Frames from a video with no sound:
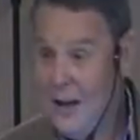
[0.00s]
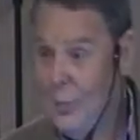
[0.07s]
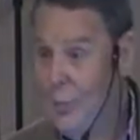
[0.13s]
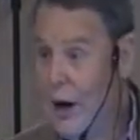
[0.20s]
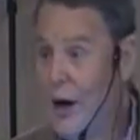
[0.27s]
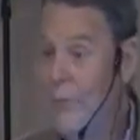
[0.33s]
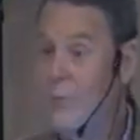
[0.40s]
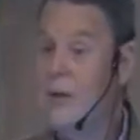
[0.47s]

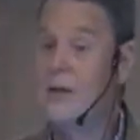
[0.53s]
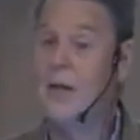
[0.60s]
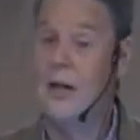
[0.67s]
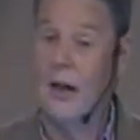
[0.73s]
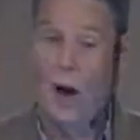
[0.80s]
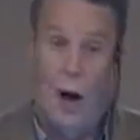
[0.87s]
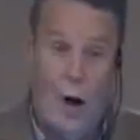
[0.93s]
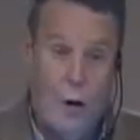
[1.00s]
Ten
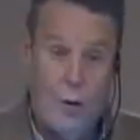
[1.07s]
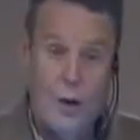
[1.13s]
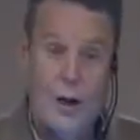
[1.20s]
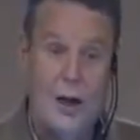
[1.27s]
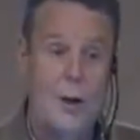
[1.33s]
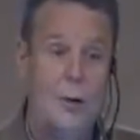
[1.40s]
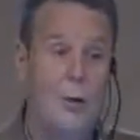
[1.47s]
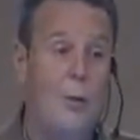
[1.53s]
Commandments and
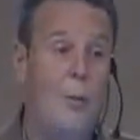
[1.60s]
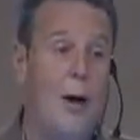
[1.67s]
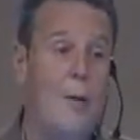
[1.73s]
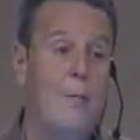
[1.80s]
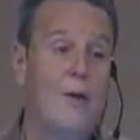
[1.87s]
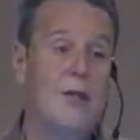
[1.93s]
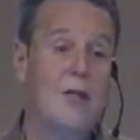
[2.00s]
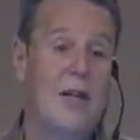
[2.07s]
all the other
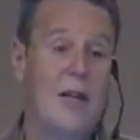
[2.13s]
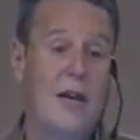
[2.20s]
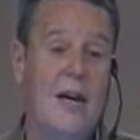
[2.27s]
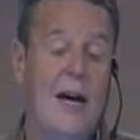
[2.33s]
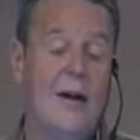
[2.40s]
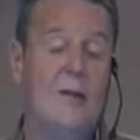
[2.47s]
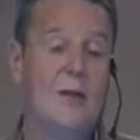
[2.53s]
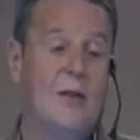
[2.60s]
commandments
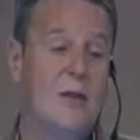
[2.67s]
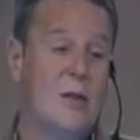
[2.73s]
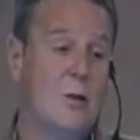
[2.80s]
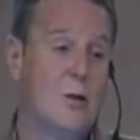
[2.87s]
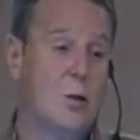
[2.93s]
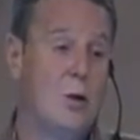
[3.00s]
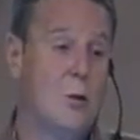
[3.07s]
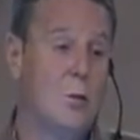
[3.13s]
that he gave
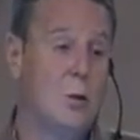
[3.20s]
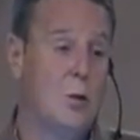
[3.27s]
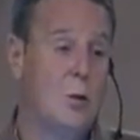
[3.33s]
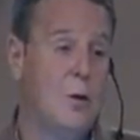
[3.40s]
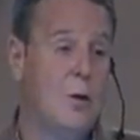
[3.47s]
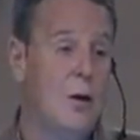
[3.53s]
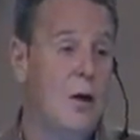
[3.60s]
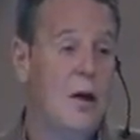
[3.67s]
us in the
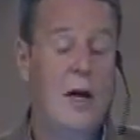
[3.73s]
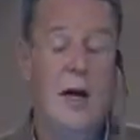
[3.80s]
Scripture,